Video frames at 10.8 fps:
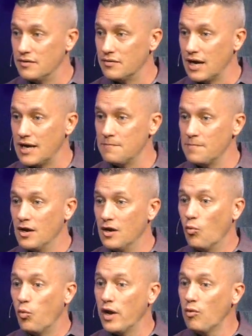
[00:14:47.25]
right?
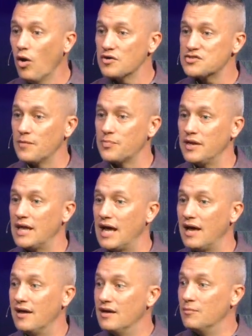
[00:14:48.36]
We want something
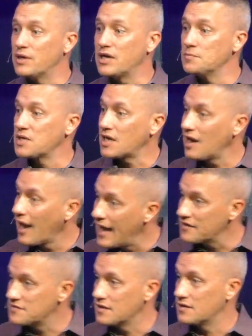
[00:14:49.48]
that becomes a
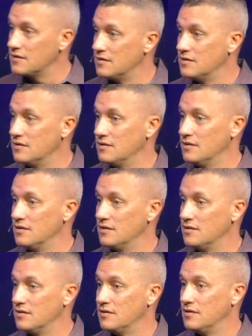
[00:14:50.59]
classic,
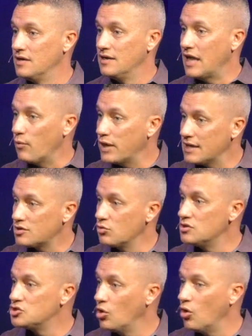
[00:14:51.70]
that we get to
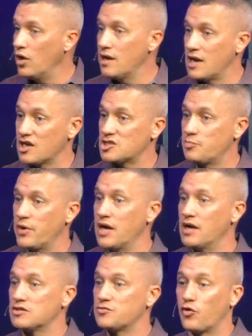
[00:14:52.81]
enjoy and
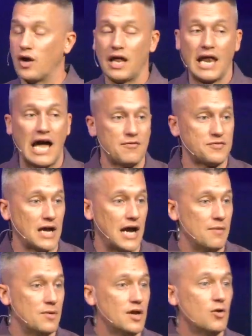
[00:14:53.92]
experience for a
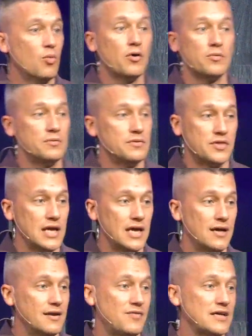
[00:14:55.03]
lifetime. Well,
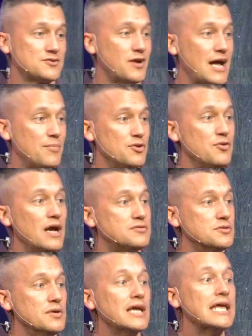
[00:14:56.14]
then, if that's going to happen, you have
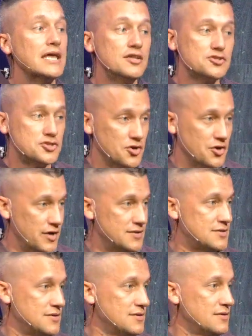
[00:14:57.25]
to insure it.